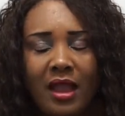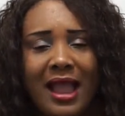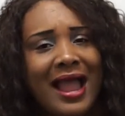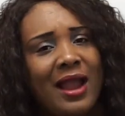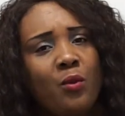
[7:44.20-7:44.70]

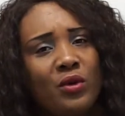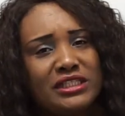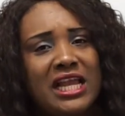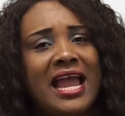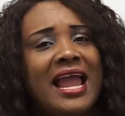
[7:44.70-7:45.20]
I
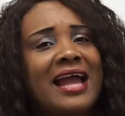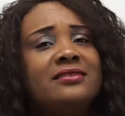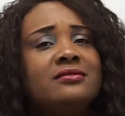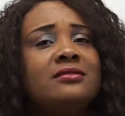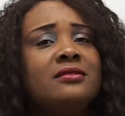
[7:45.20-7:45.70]
wish
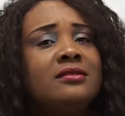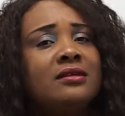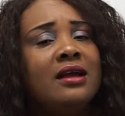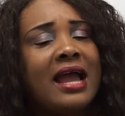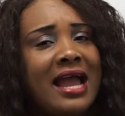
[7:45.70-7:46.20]
I
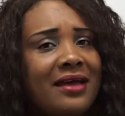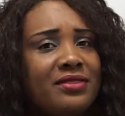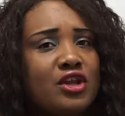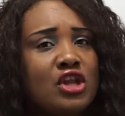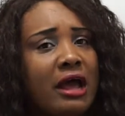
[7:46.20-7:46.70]
had
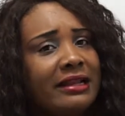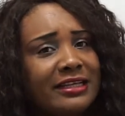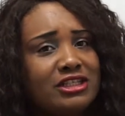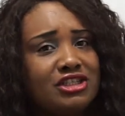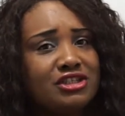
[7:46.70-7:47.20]
the
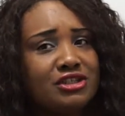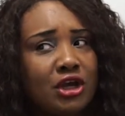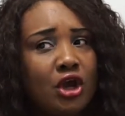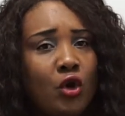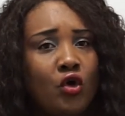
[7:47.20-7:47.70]
knowledge
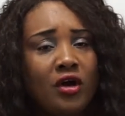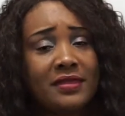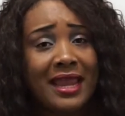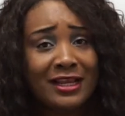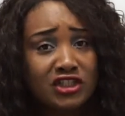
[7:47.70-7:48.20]
or
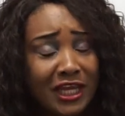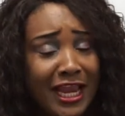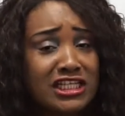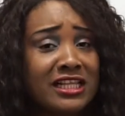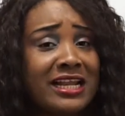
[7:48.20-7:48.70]
the
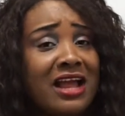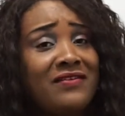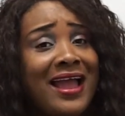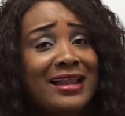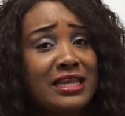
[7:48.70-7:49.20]
education that I've
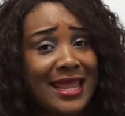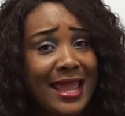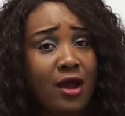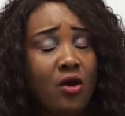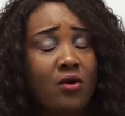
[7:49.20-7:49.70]
had
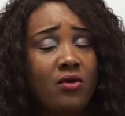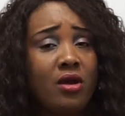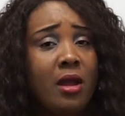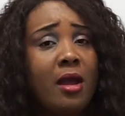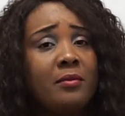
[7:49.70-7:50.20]
now,
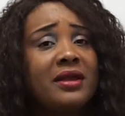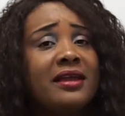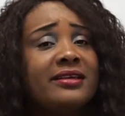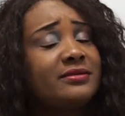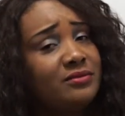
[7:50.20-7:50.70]

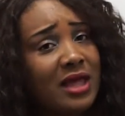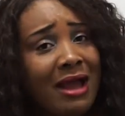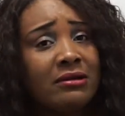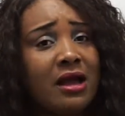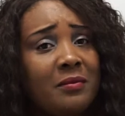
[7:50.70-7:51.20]
because the
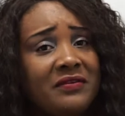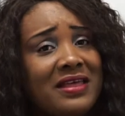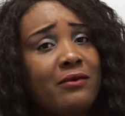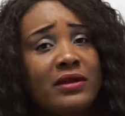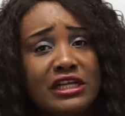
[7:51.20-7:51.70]
outcome of
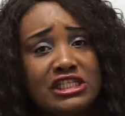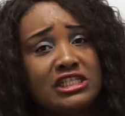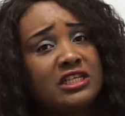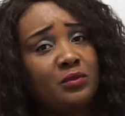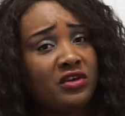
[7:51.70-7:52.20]
that
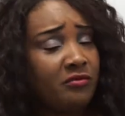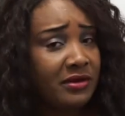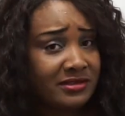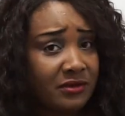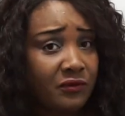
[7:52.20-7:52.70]
relationship would have
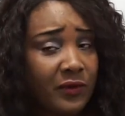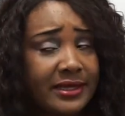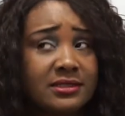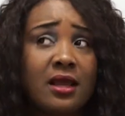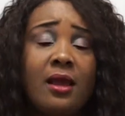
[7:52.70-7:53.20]
been
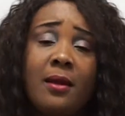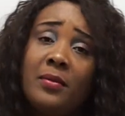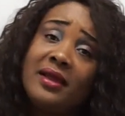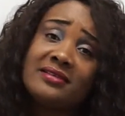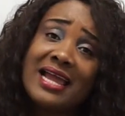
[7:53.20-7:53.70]
different.
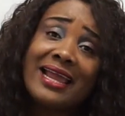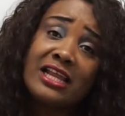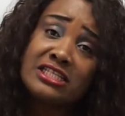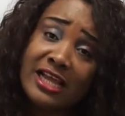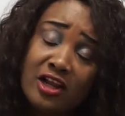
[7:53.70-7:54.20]
Because I
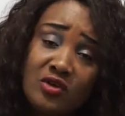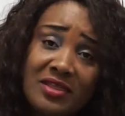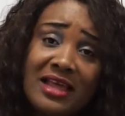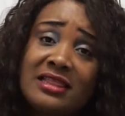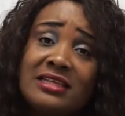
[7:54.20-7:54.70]
can tell you
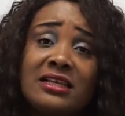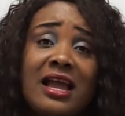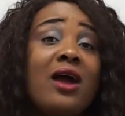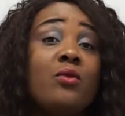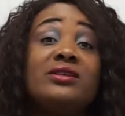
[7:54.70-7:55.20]
that this
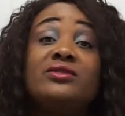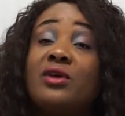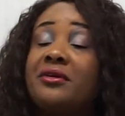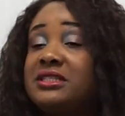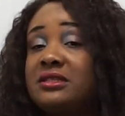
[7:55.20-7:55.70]
guy was
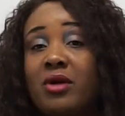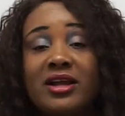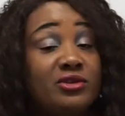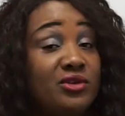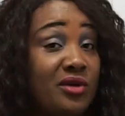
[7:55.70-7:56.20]
very
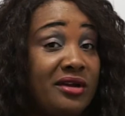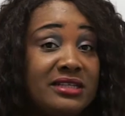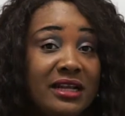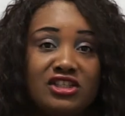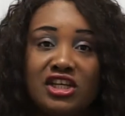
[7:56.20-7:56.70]
smart, he was very
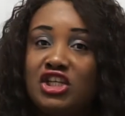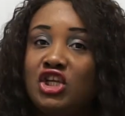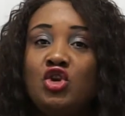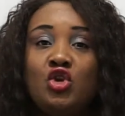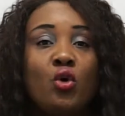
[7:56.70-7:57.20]
intelligent,
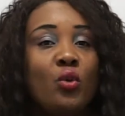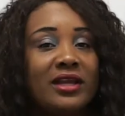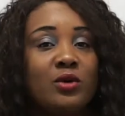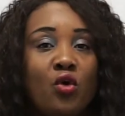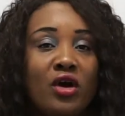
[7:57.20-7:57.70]
he knew what
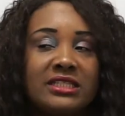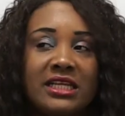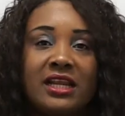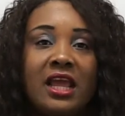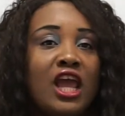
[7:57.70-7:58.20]
he
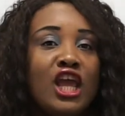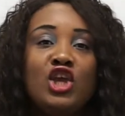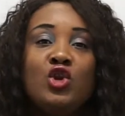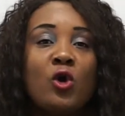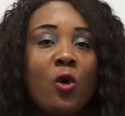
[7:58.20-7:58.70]
wanted,
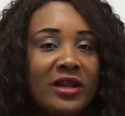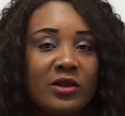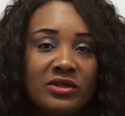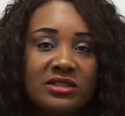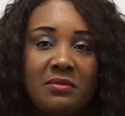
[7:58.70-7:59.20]
he knew what he
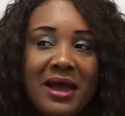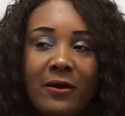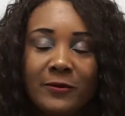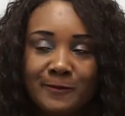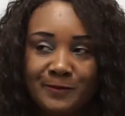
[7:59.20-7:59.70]
was about.